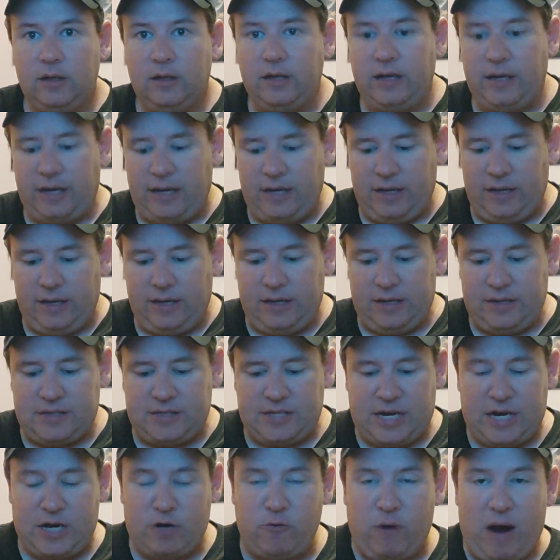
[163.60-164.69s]
and
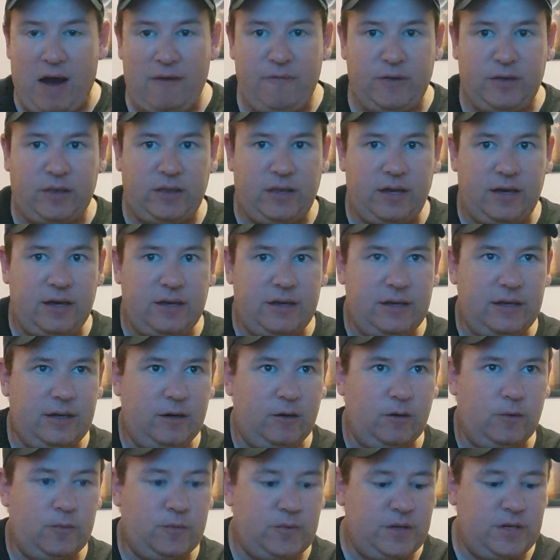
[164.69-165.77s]
say graphic things. You
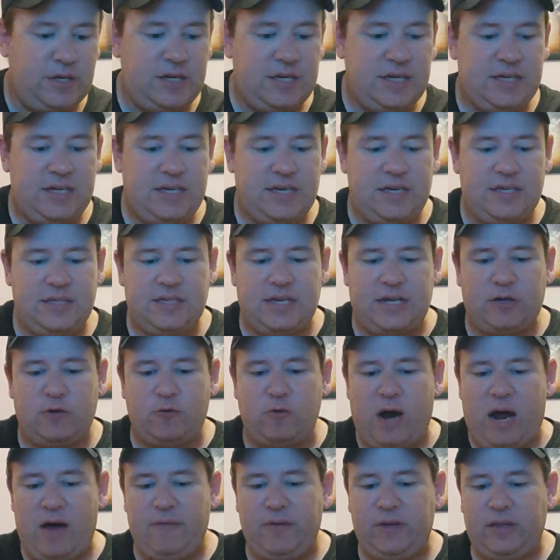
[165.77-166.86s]
know, he said
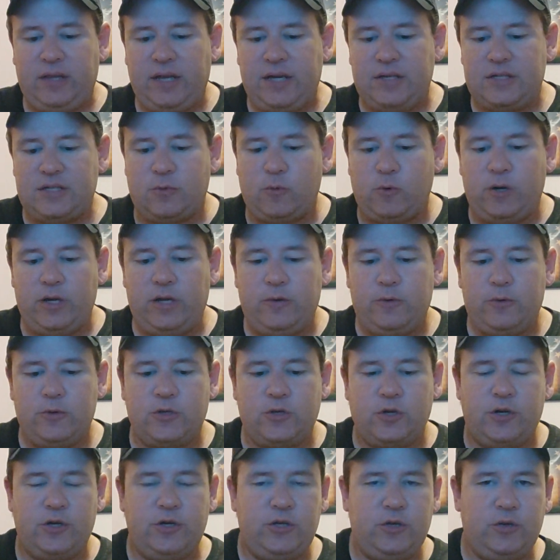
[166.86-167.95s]
graphic things that what he was
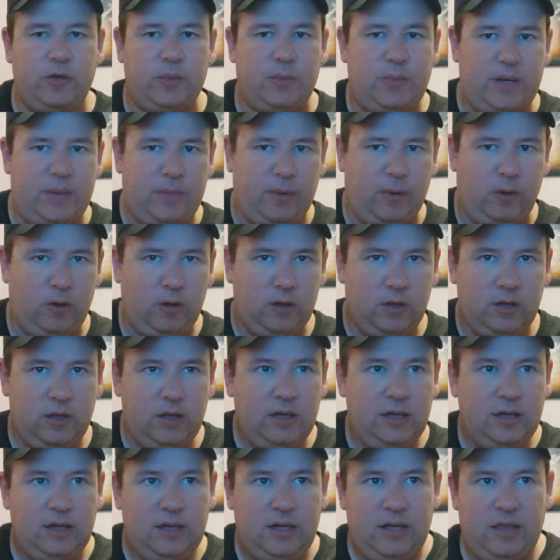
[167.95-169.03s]
going to do to people.
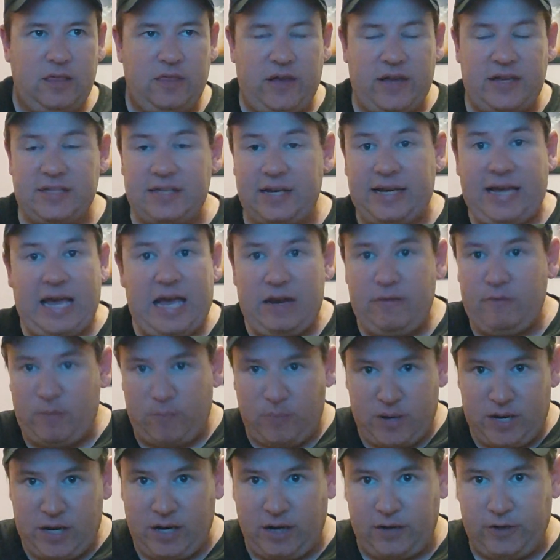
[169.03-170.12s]
Things I can't
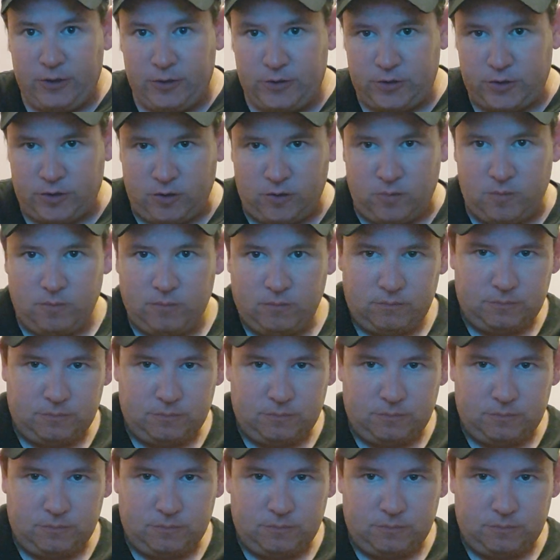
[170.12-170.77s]
repeat on YouTube.